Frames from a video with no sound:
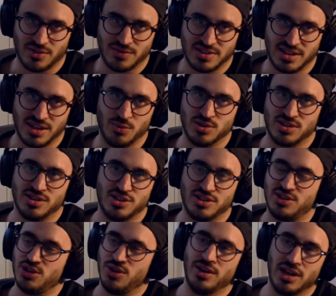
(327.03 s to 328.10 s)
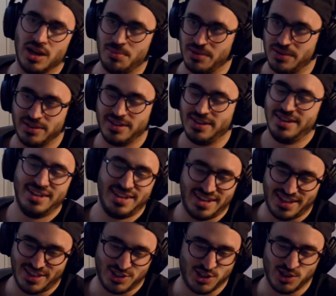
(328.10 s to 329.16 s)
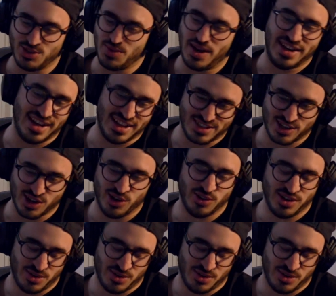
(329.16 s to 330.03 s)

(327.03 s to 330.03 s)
Obviously, it wasn't just showing up and the show's ready, let's go.